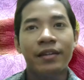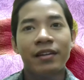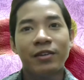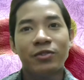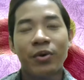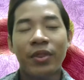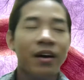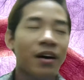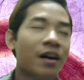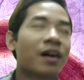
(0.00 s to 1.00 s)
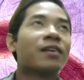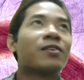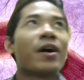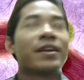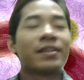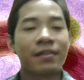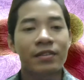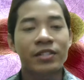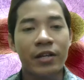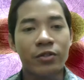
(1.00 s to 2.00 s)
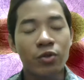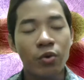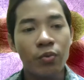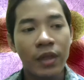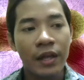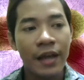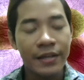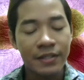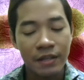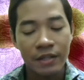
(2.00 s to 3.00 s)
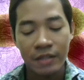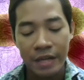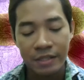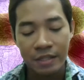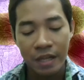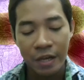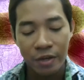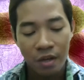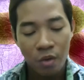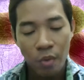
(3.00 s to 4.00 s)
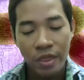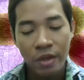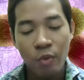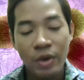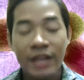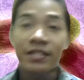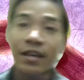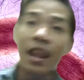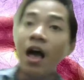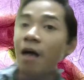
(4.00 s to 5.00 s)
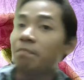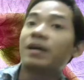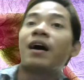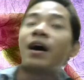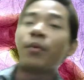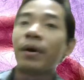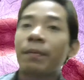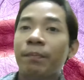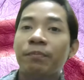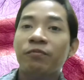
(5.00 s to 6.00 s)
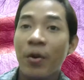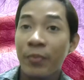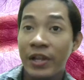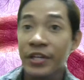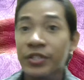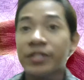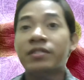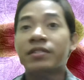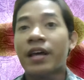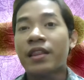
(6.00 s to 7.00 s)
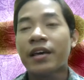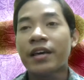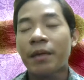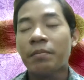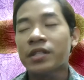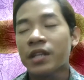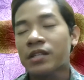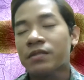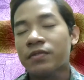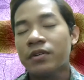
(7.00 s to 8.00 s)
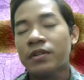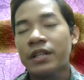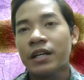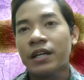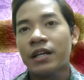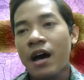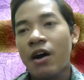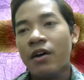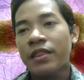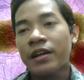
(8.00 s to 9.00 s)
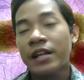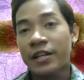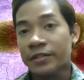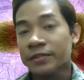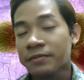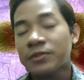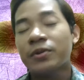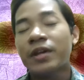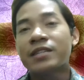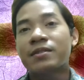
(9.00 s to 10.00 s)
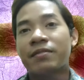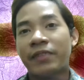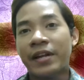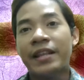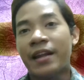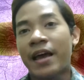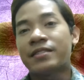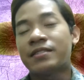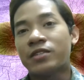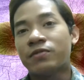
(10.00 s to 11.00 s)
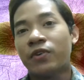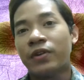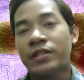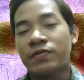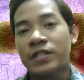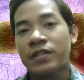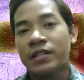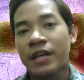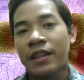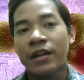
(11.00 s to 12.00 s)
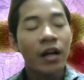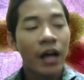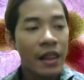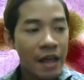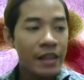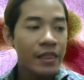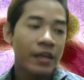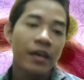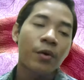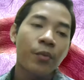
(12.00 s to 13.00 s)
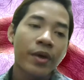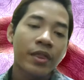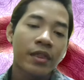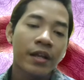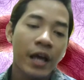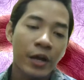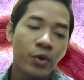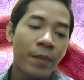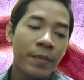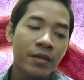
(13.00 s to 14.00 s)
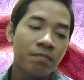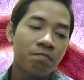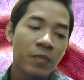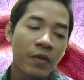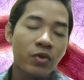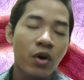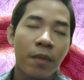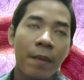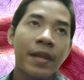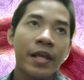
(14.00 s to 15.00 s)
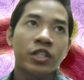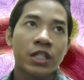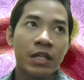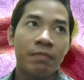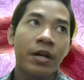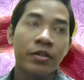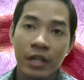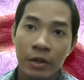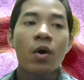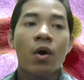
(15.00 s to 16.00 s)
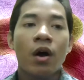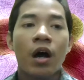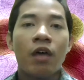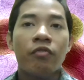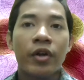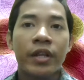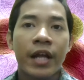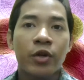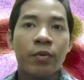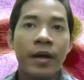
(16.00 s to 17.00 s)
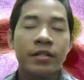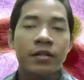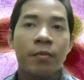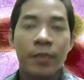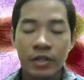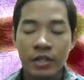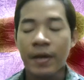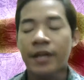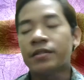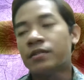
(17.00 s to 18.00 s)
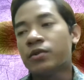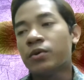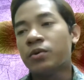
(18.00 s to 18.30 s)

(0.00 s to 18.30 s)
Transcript: So there are quite challenge. So the next stage actually like whether we can scale up our formulation and then can be tested on the clinical. So that's really the next stage for this research. And then another thing with the nano, I mean, if you talk about Malaysia, the demand is still low for the nanomedicine or precision medicine. So